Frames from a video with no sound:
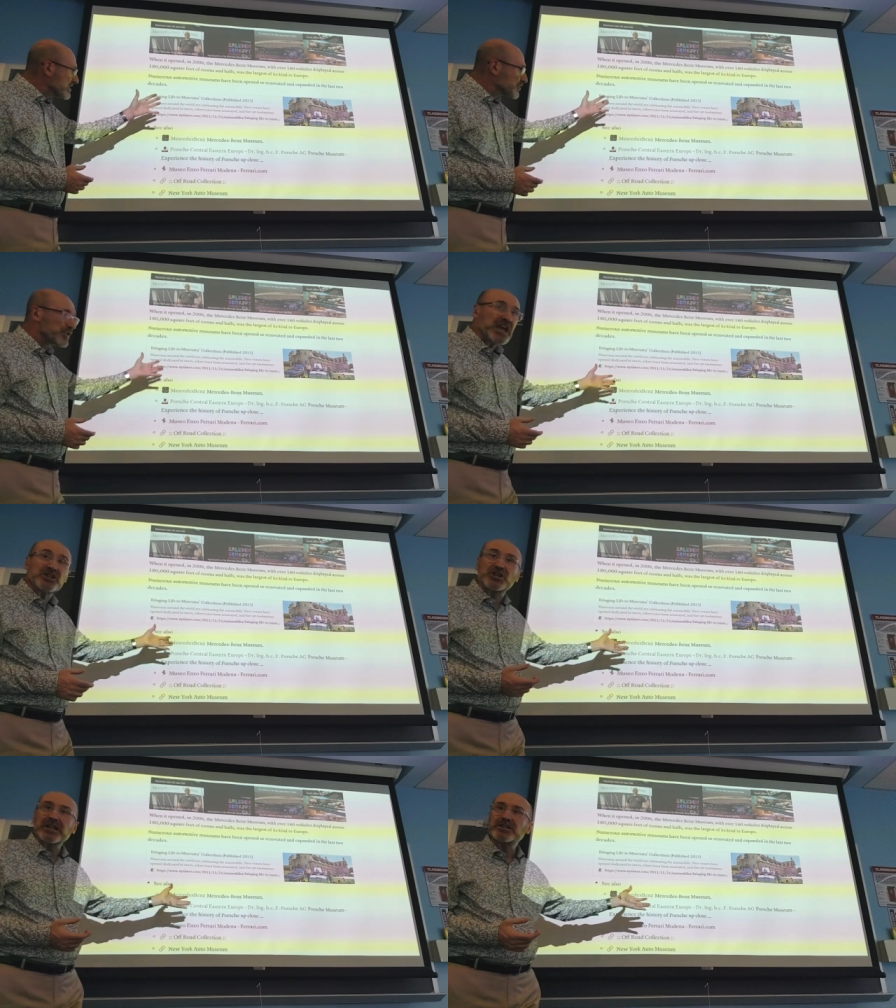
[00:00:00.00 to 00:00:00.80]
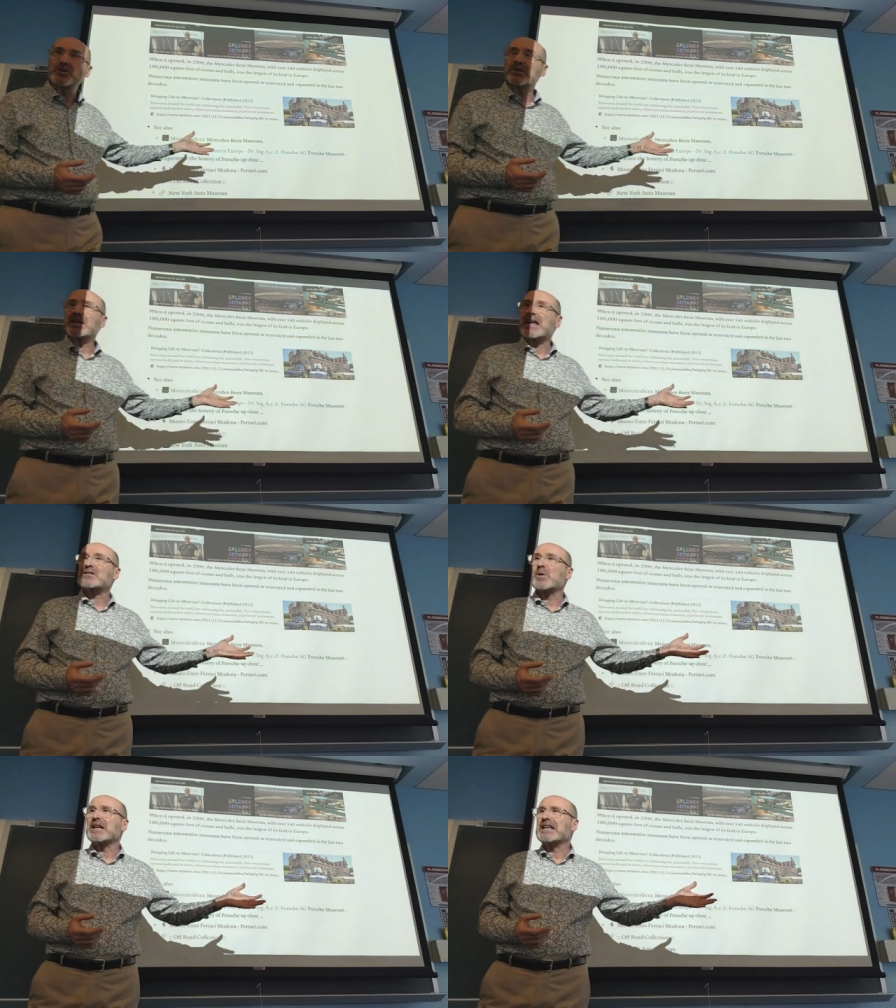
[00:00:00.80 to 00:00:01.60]
strangely during the
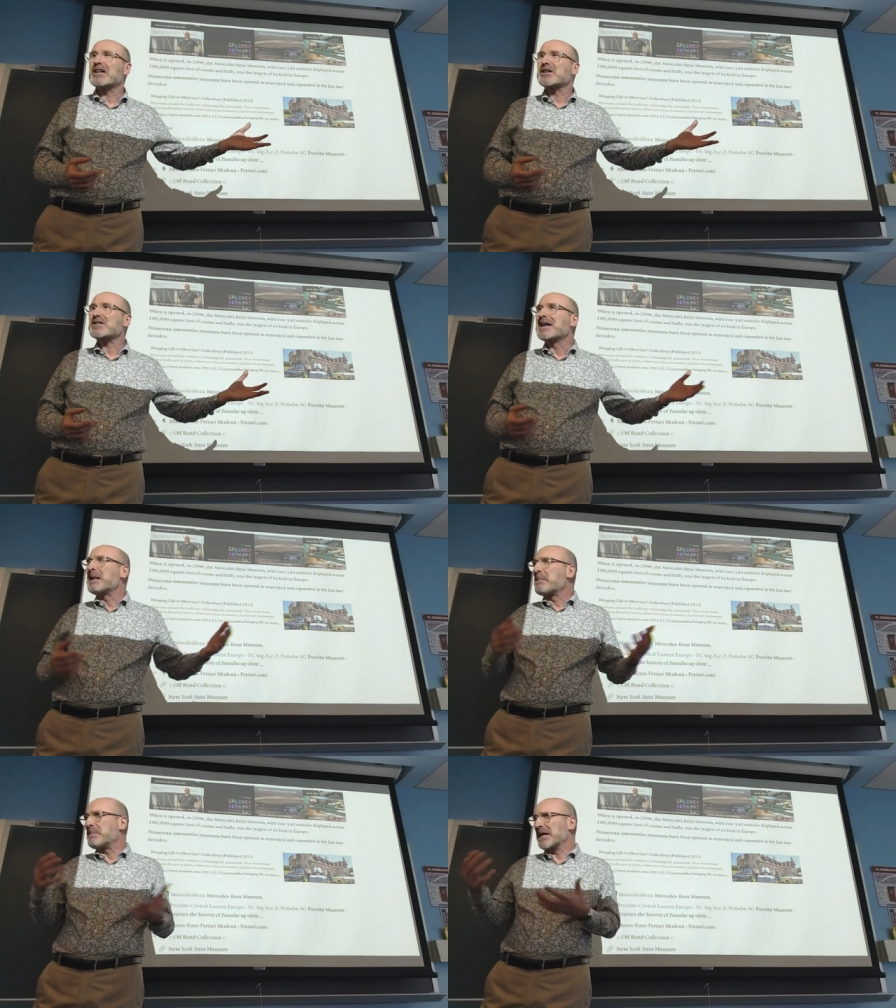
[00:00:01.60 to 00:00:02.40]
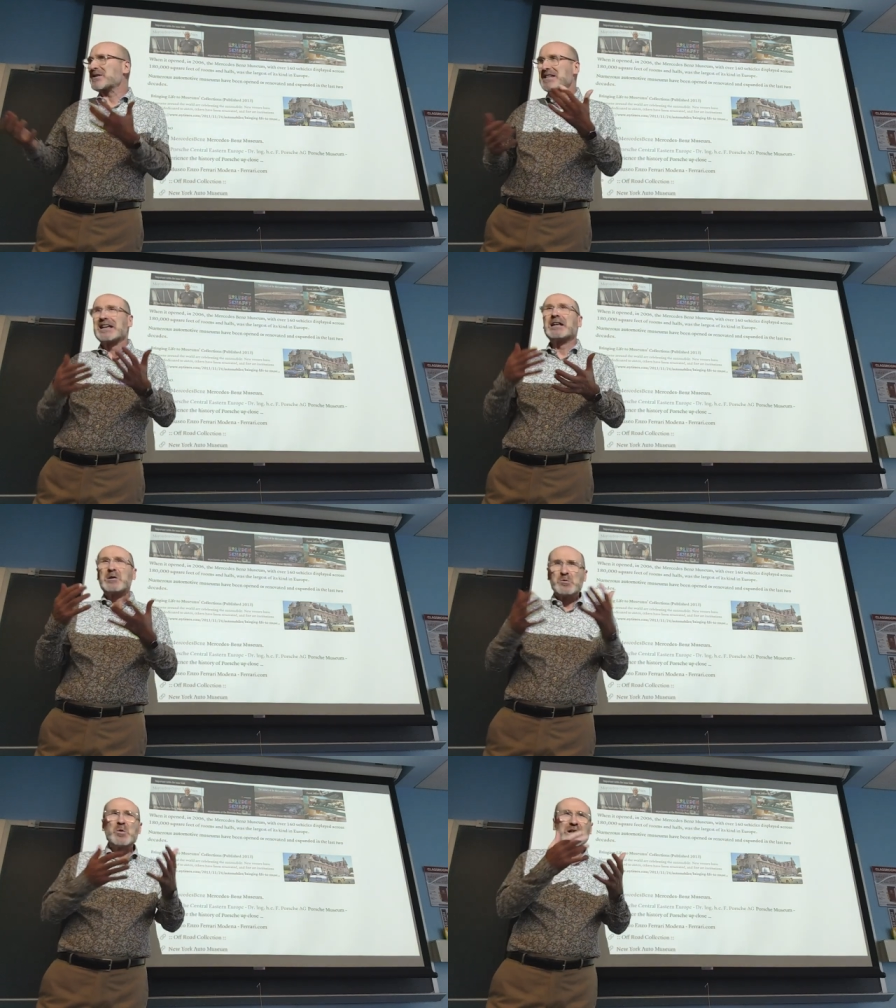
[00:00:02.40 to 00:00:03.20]
last 20 years because
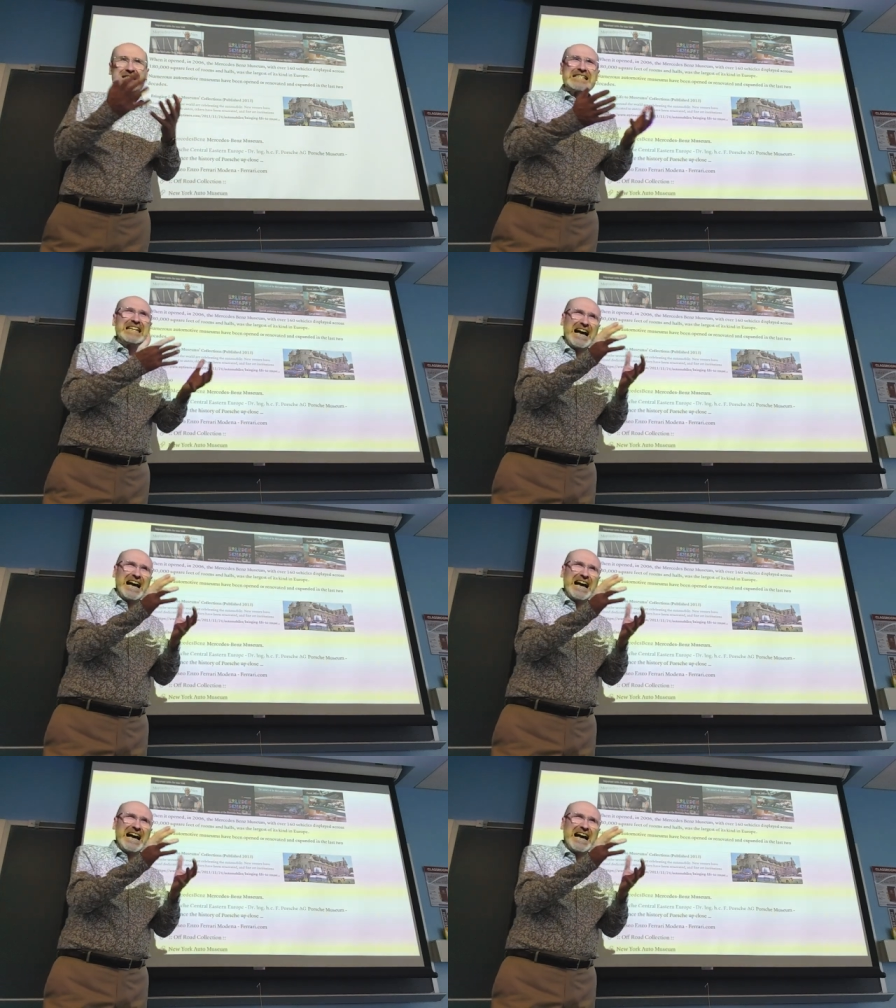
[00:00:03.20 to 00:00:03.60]
we'll see